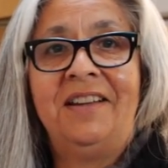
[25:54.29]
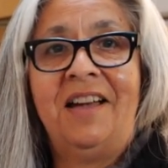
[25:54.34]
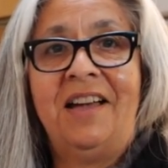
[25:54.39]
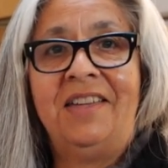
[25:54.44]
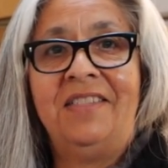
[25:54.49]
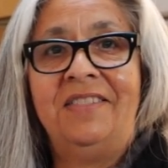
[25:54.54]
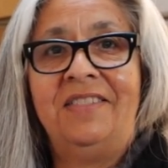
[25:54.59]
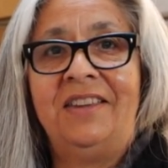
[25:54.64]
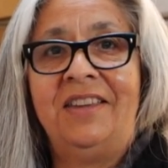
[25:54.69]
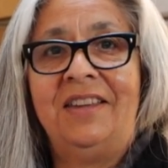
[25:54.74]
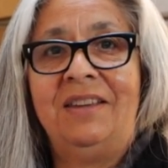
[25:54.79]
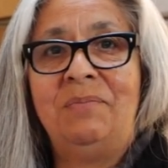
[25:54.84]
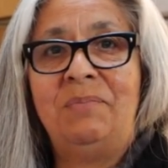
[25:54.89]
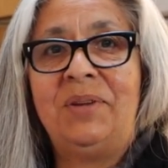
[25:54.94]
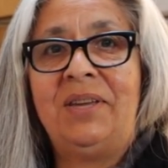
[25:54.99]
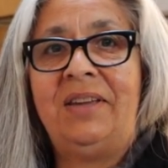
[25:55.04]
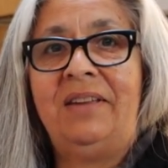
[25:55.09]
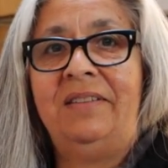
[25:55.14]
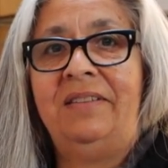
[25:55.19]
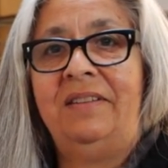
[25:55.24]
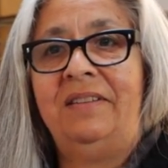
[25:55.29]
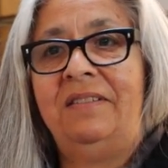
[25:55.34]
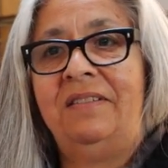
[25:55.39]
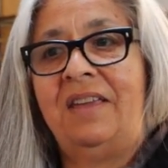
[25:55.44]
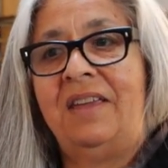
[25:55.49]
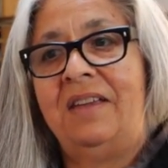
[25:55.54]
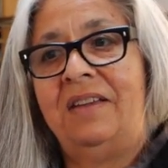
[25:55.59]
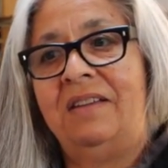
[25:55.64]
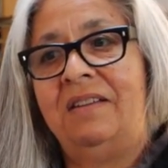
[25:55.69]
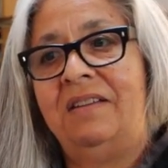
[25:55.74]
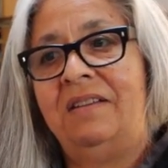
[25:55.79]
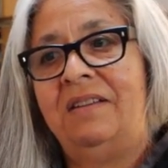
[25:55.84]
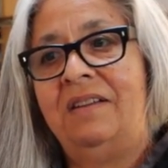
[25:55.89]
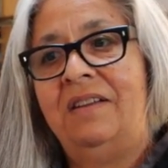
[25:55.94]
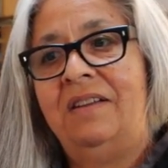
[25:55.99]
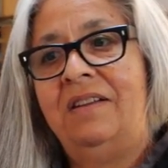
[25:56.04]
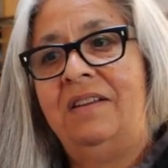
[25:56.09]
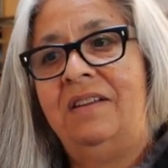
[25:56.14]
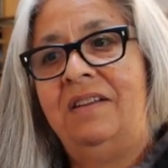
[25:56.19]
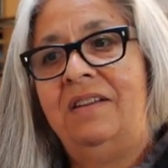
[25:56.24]
I think, because it's like a,
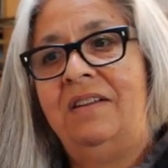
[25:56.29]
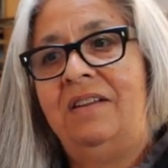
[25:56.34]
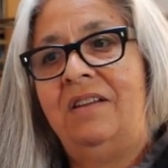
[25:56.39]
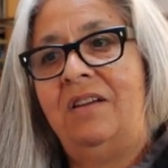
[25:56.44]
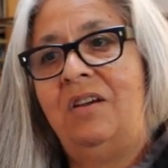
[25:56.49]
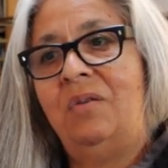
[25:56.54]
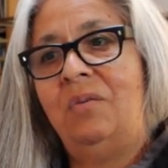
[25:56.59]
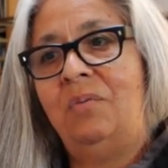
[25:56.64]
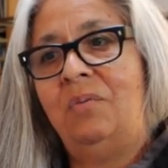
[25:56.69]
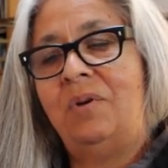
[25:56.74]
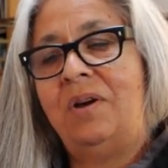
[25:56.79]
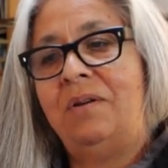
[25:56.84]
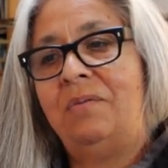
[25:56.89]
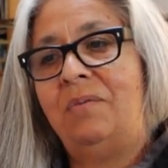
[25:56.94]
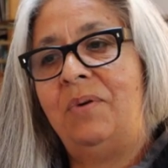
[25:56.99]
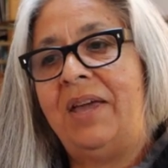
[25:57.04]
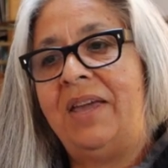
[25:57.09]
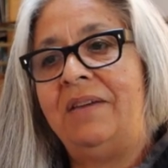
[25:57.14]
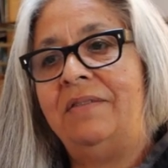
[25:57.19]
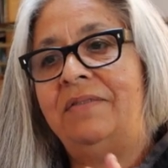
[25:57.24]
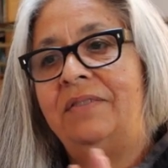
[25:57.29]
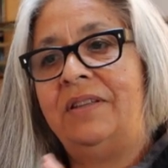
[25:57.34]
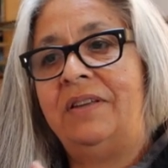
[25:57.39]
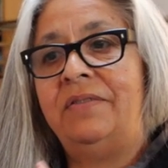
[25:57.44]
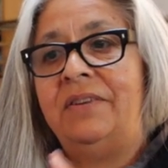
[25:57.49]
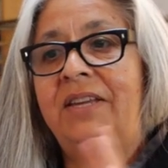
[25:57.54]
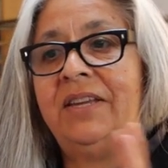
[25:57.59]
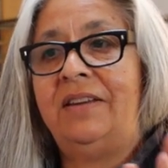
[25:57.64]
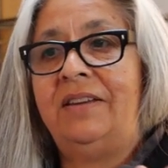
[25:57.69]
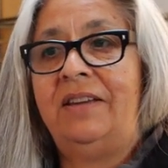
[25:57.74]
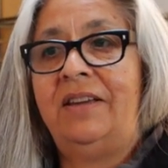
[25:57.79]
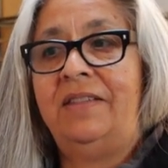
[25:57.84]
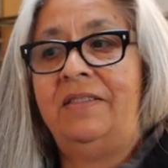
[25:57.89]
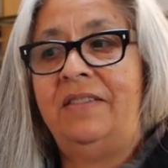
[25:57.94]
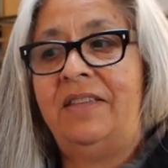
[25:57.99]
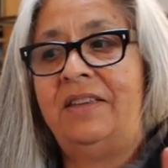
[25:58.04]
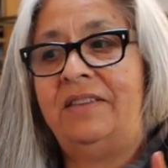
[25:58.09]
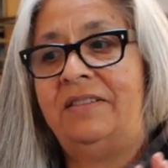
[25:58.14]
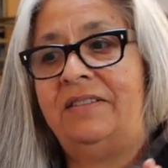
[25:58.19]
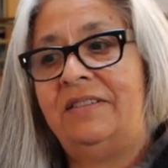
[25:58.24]
a, a way of living,
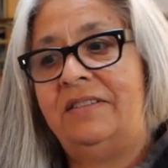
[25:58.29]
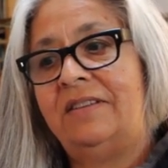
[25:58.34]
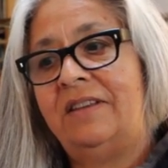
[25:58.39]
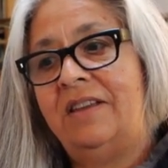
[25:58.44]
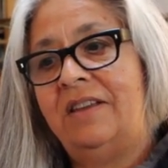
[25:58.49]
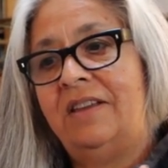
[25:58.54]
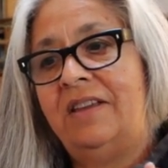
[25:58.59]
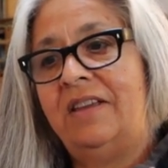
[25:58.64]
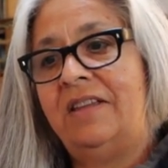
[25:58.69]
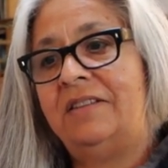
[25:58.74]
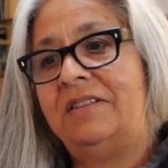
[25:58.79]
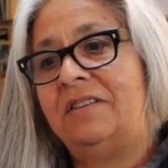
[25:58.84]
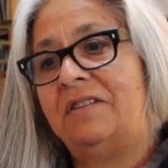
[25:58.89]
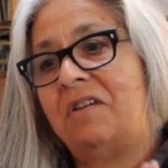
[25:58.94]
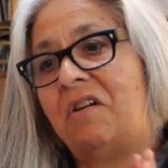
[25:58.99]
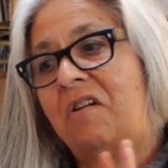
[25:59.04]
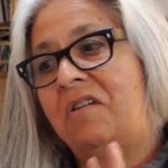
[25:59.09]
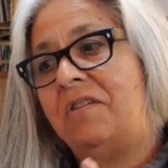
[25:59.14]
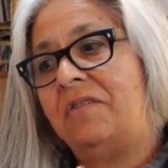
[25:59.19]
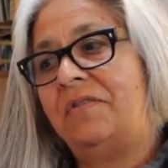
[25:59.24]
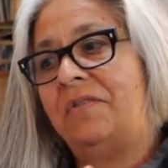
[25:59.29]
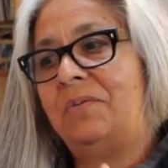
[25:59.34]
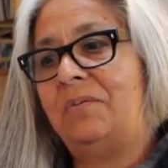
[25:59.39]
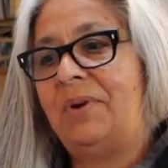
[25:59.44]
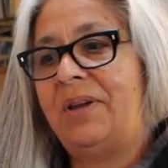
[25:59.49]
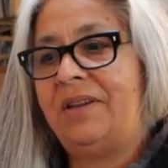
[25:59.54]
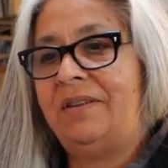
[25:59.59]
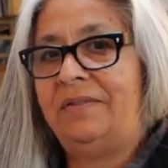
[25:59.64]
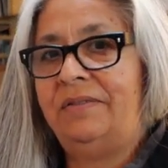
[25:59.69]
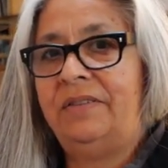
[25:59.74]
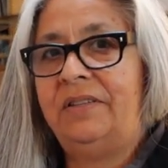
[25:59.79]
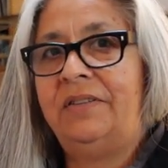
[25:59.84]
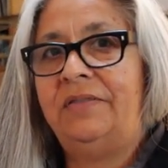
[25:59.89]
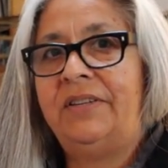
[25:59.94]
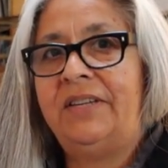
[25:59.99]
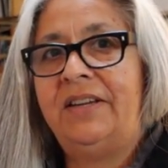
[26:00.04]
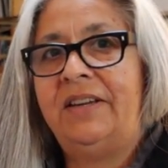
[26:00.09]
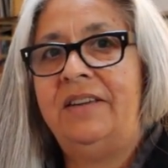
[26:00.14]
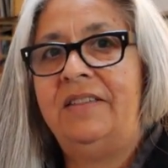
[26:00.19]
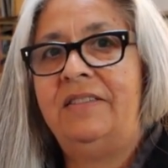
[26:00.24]
and that's it's an artful way of
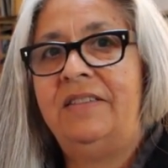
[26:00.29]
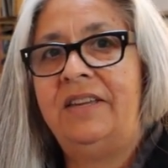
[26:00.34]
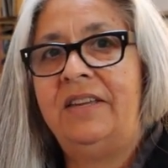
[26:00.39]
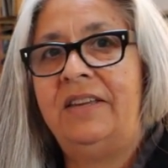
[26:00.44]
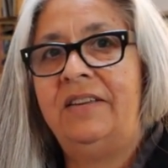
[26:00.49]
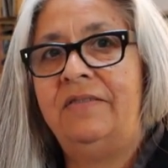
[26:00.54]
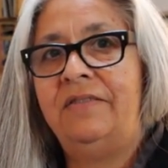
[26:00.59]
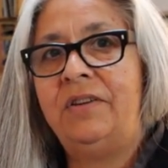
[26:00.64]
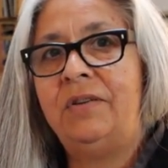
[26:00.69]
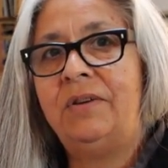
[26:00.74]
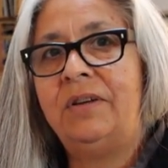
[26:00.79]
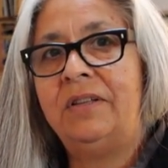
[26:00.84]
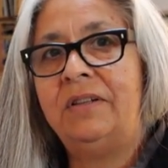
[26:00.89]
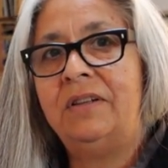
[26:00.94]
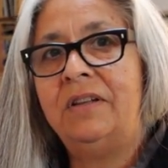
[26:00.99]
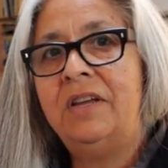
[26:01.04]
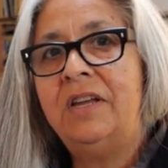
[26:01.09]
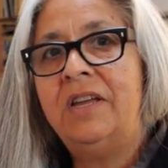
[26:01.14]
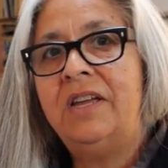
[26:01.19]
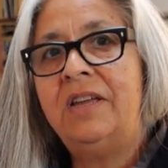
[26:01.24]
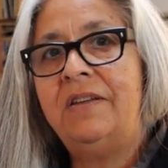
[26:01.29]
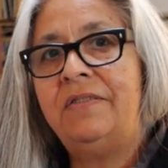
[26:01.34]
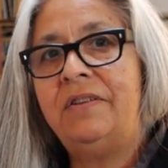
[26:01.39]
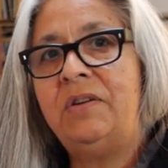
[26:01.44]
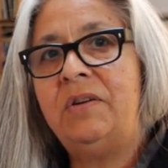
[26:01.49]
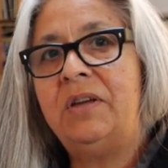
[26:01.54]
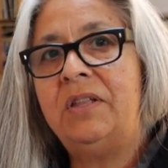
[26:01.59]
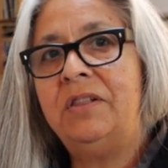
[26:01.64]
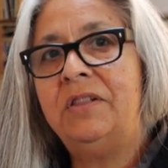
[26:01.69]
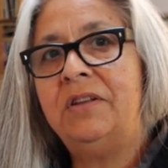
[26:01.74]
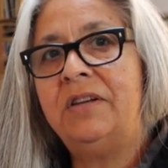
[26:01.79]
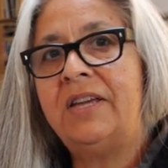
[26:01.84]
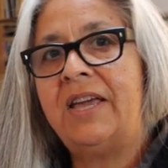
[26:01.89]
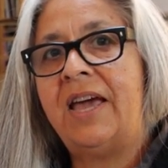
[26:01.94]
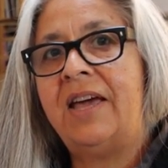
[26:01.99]
living. I think if you can if you can look